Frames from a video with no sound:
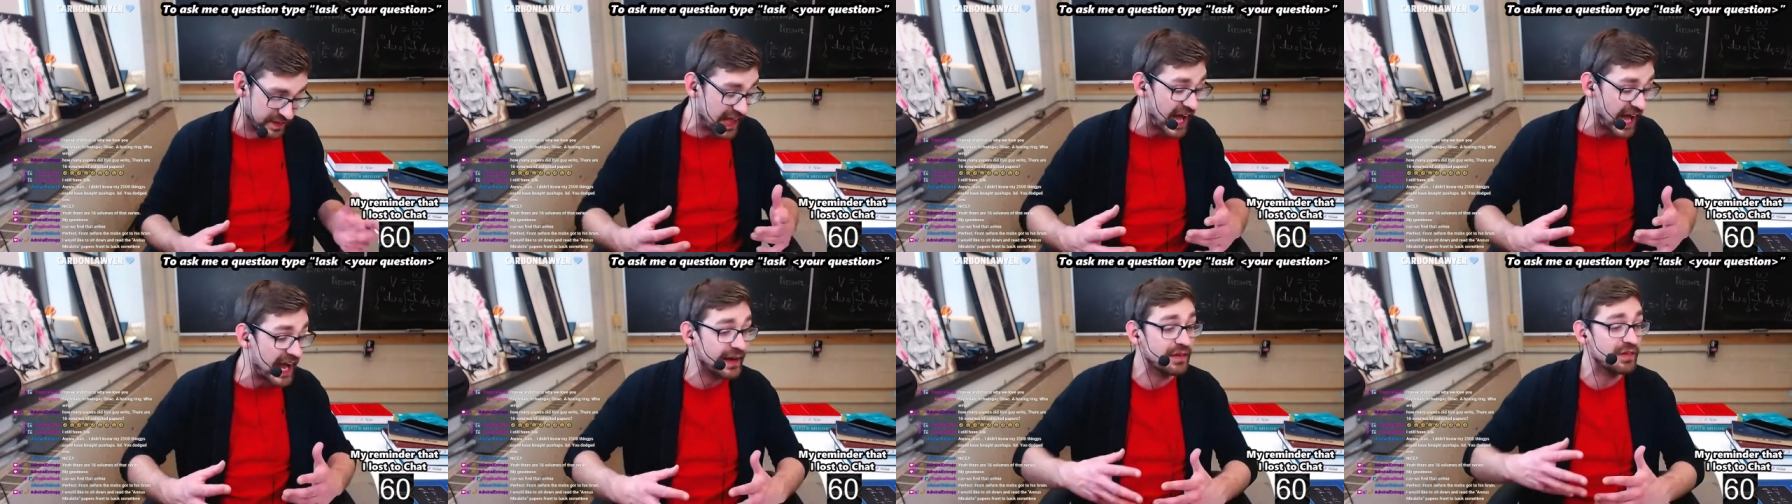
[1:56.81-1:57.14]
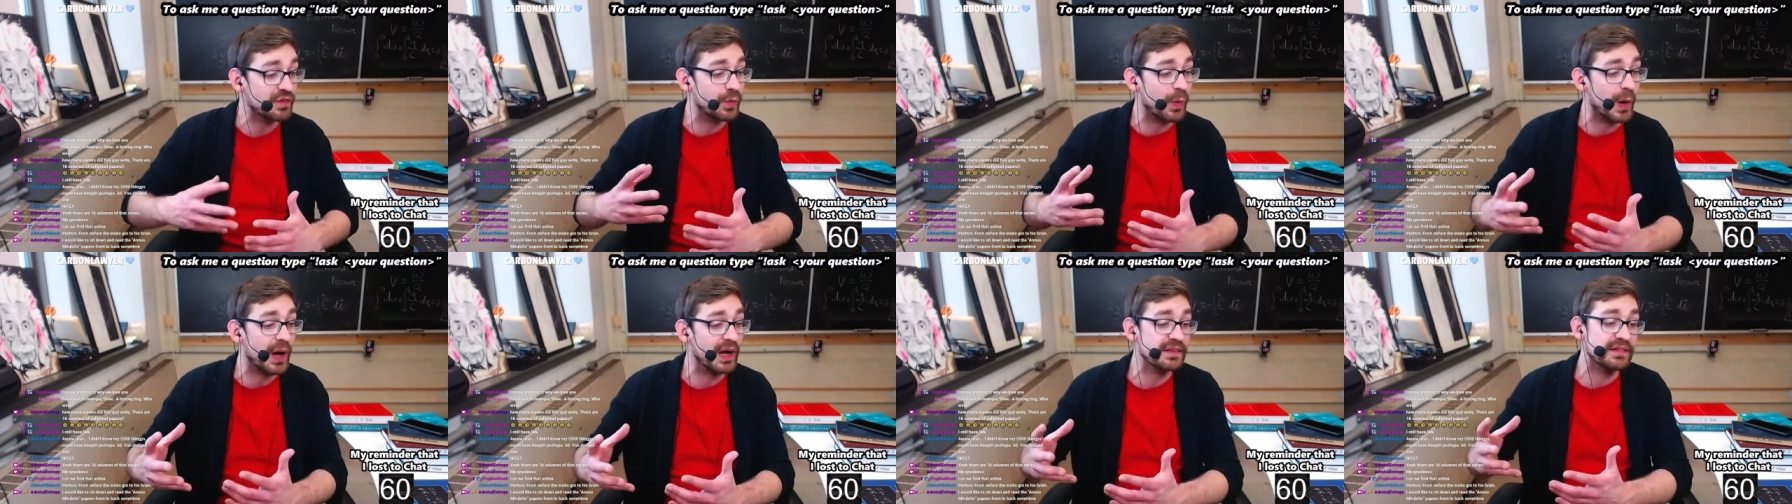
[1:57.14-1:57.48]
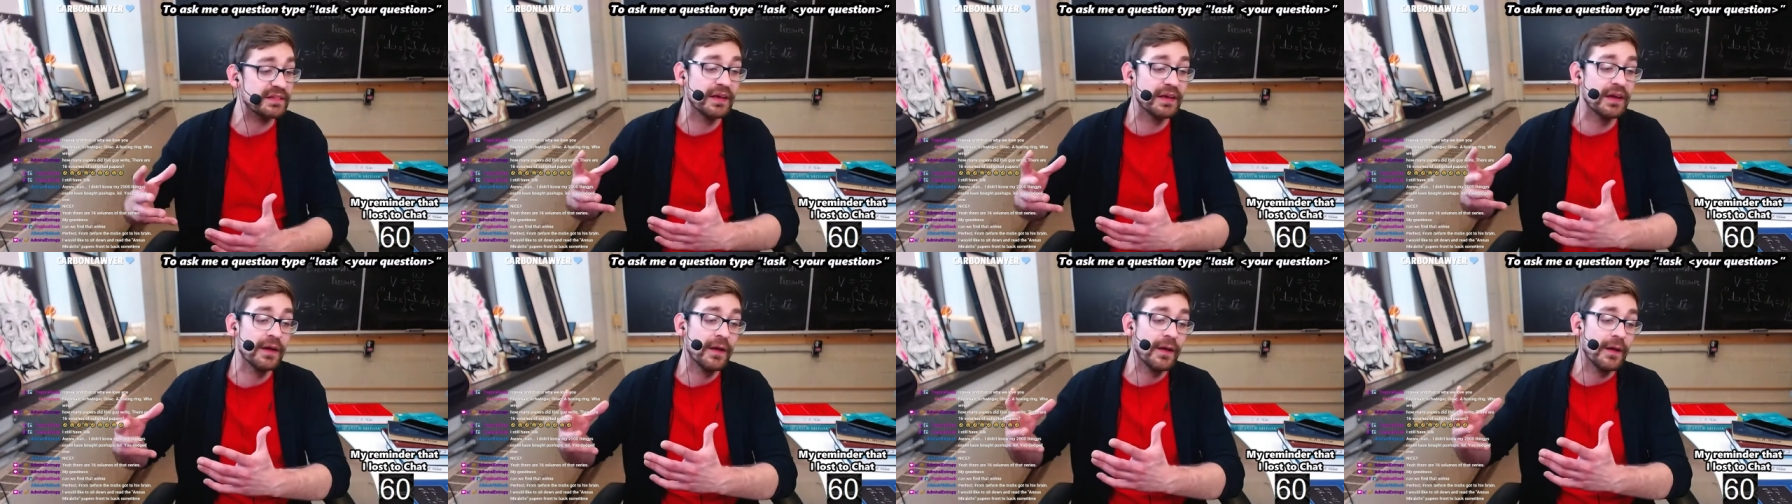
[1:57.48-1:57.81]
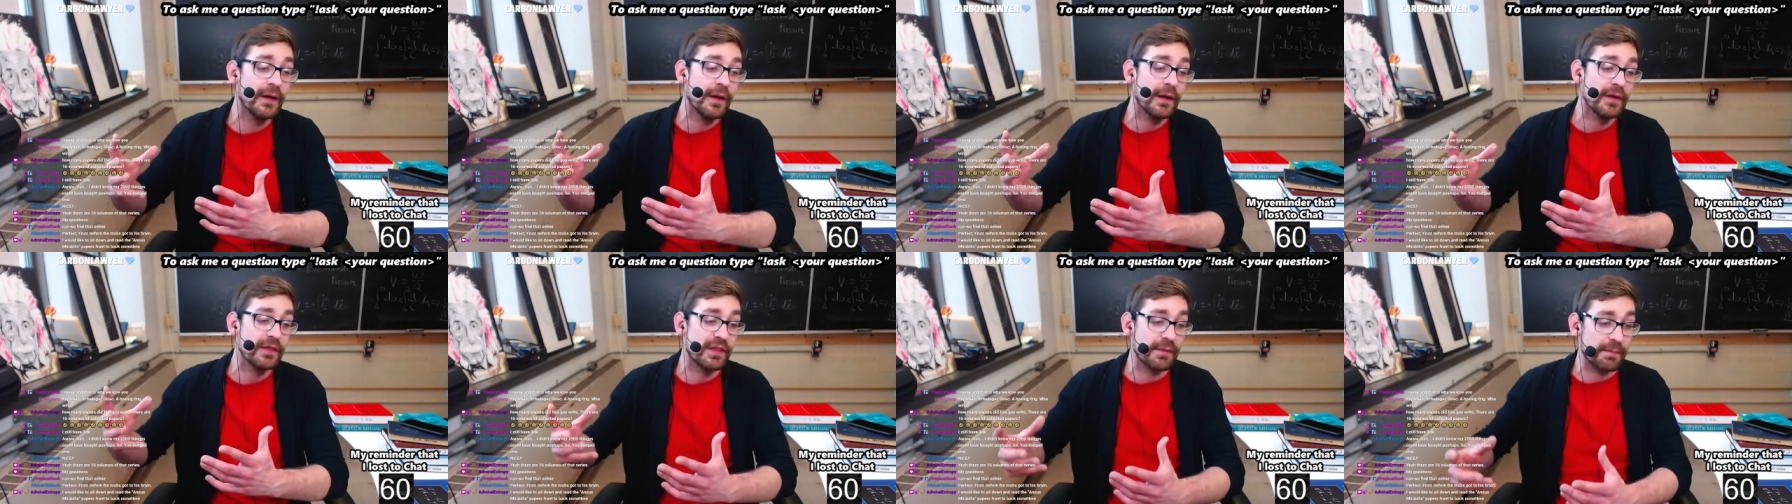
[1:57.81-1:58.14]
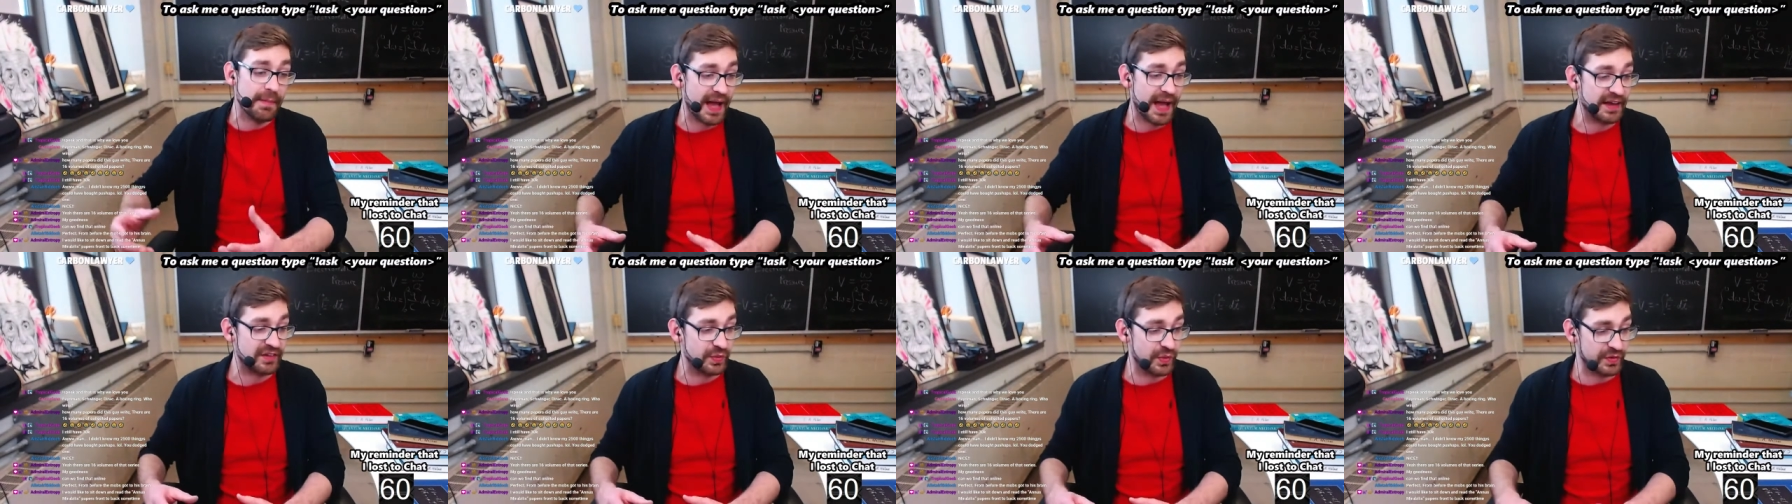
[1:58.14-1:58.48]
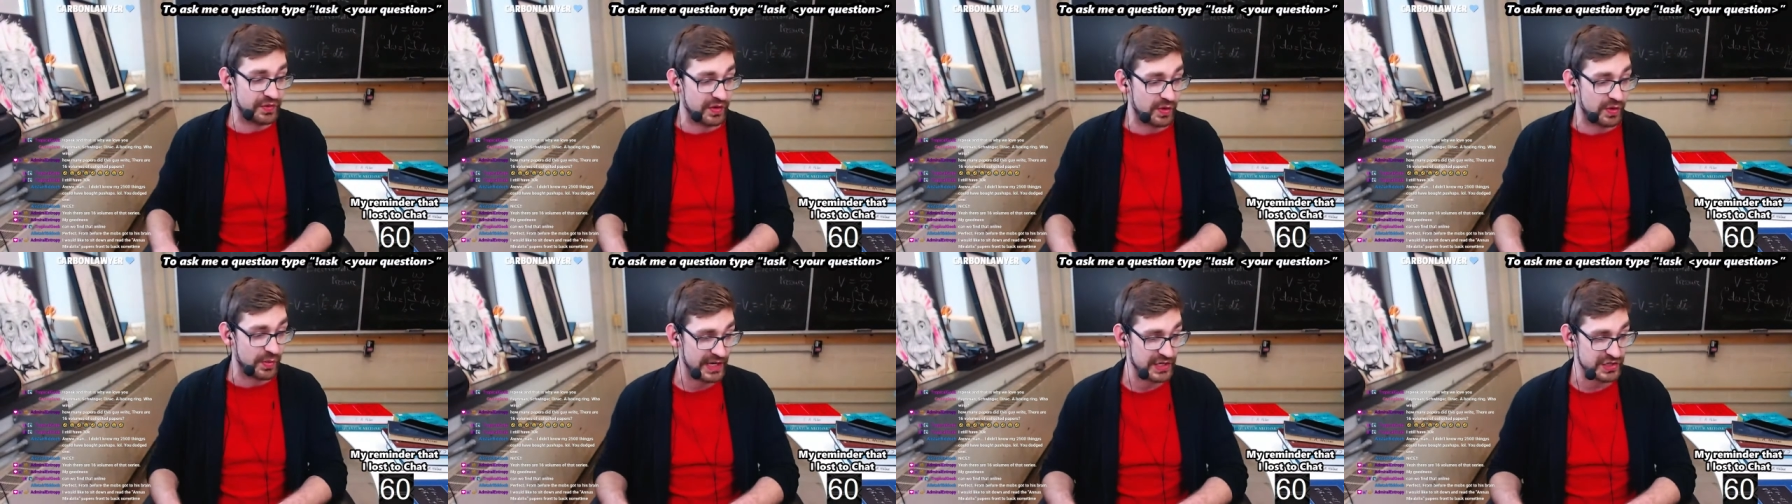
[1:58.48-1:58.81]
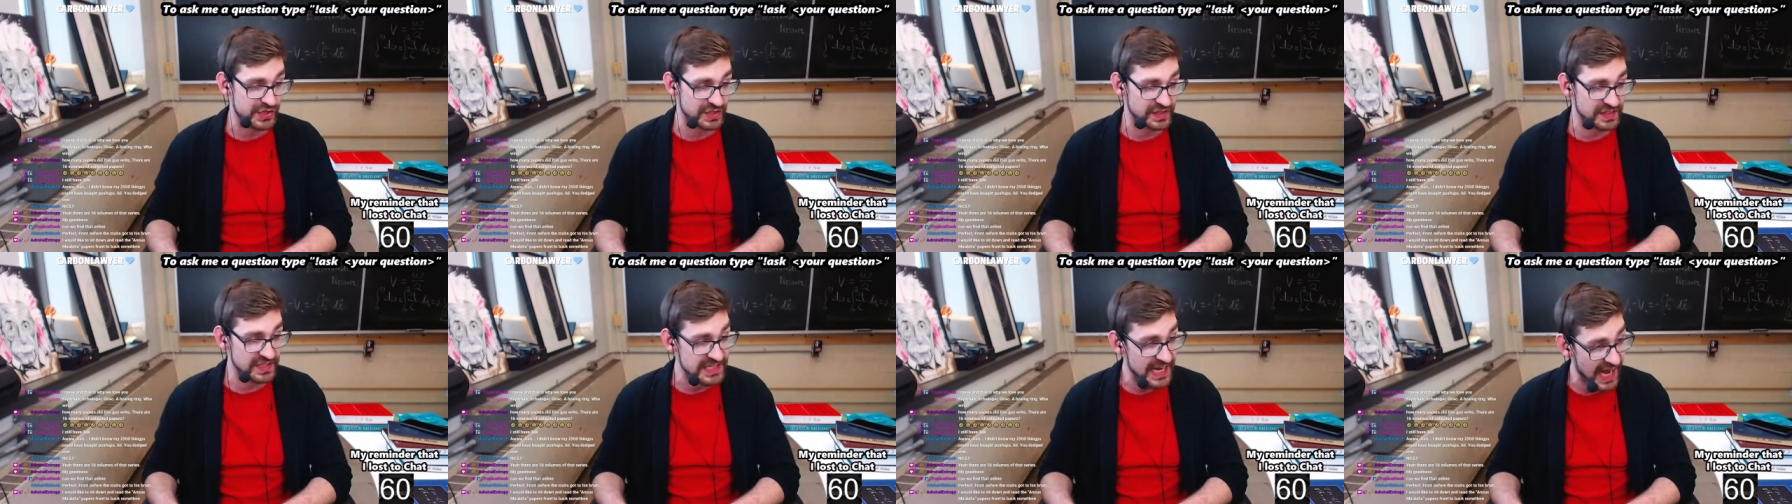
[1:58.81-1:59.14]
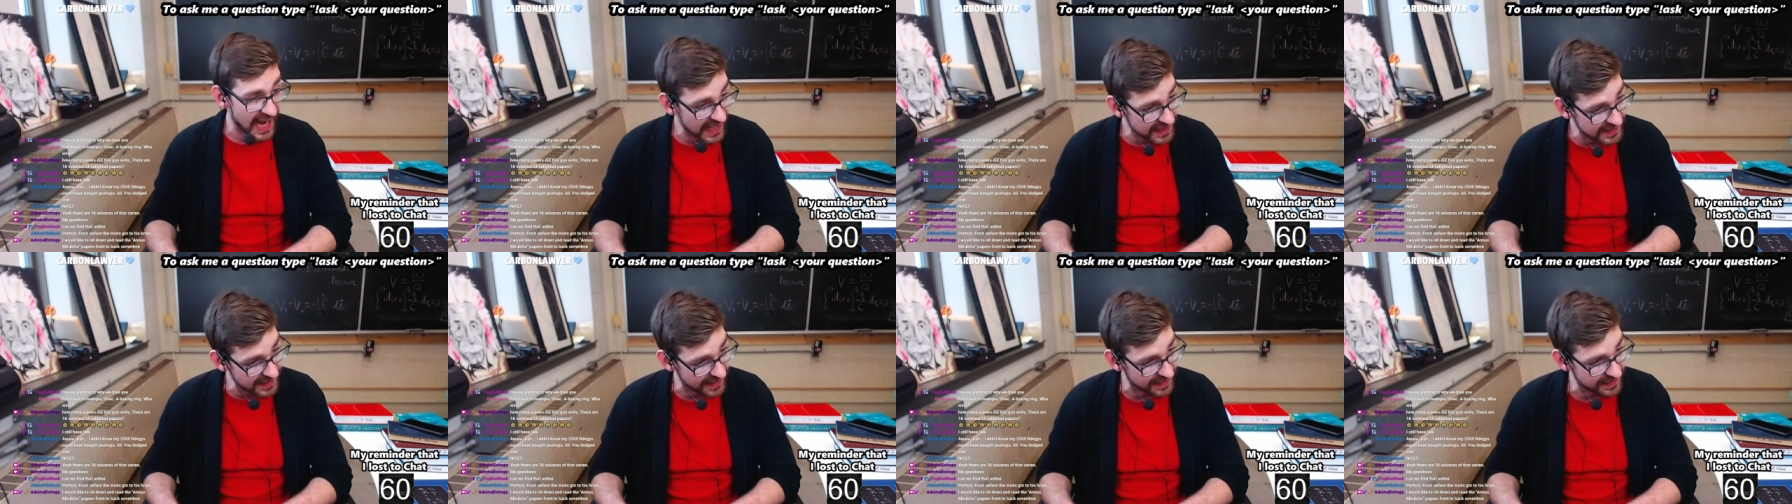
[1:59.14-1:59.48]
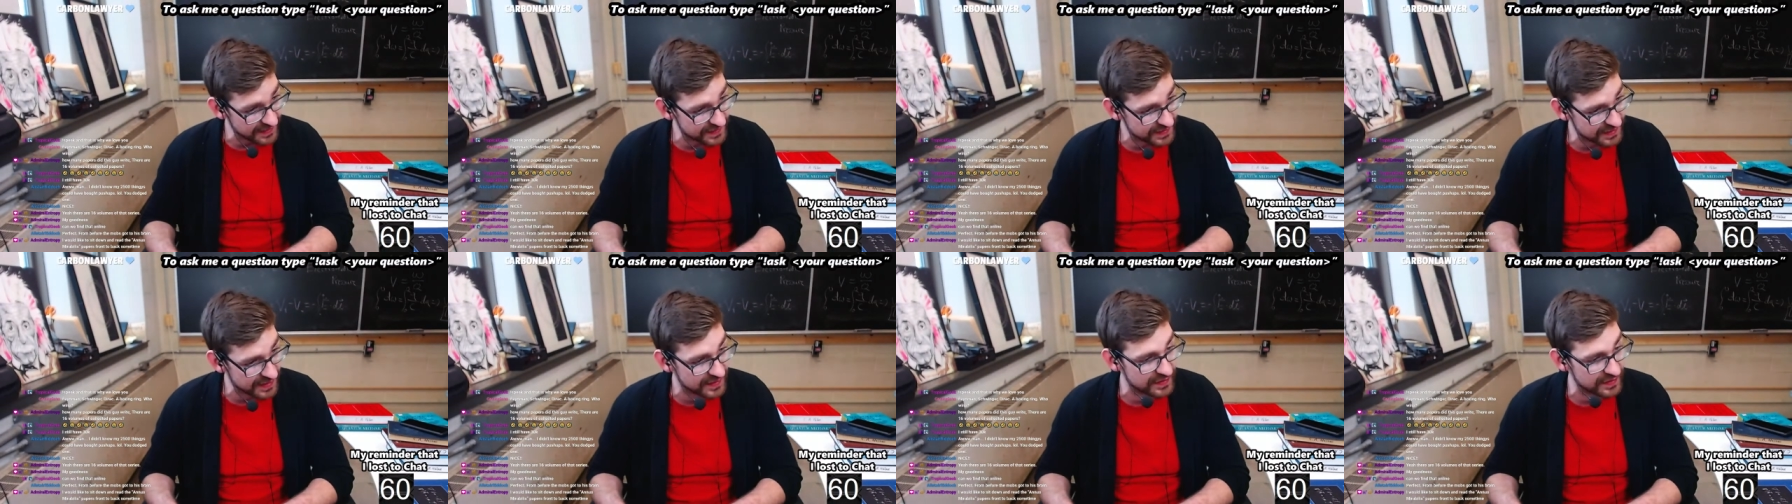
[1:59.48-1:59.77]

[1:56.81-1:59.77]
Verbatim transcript: That is what the Maxwell's equations tell us